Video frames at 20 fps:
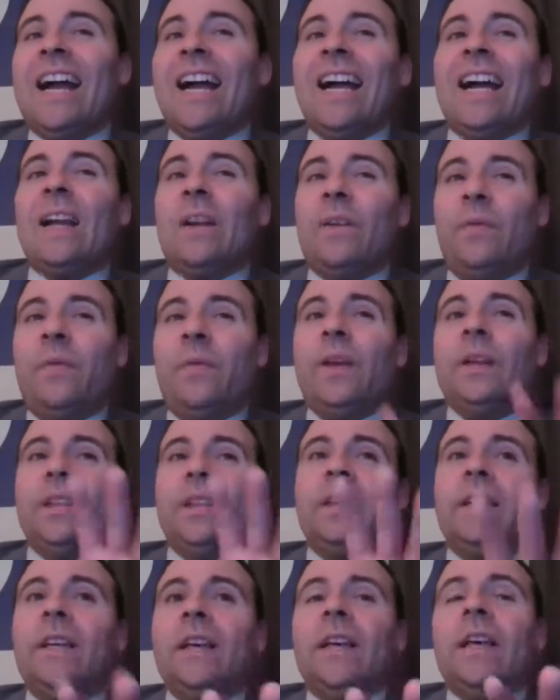I got a
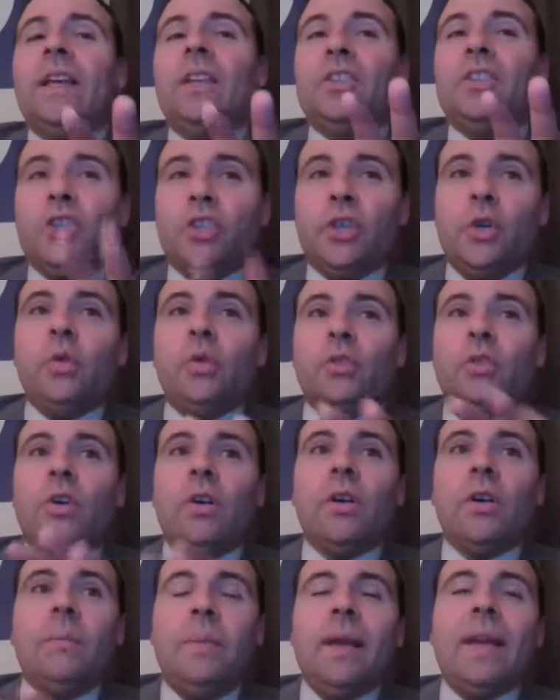feeling Sewell's
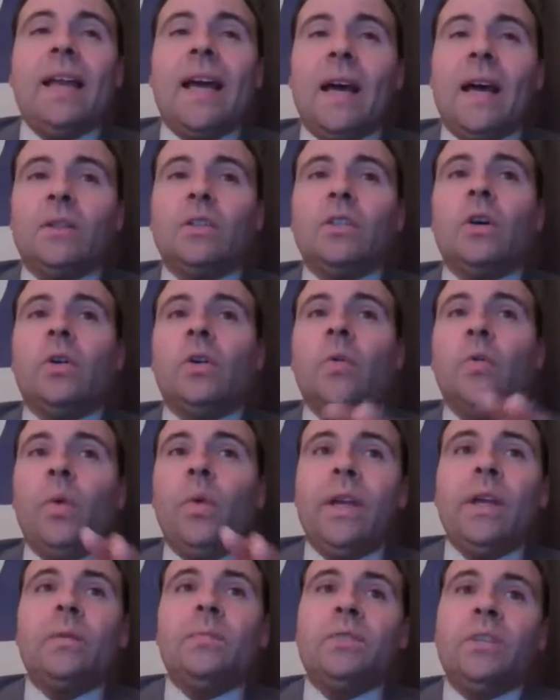going to beat out Jonah
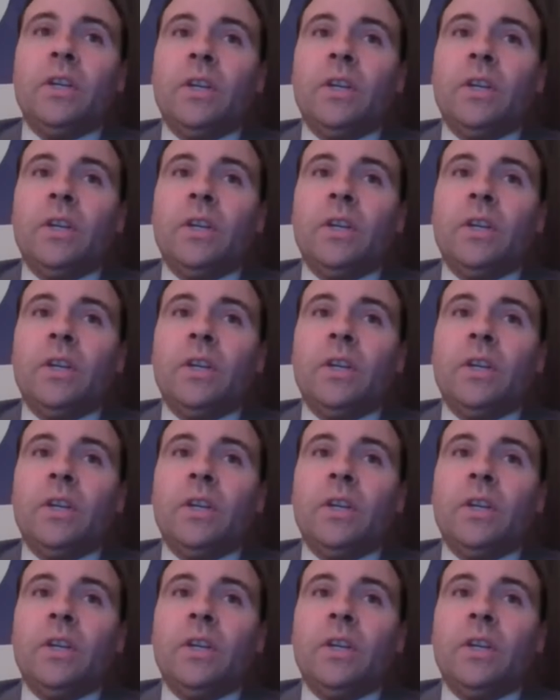Williams,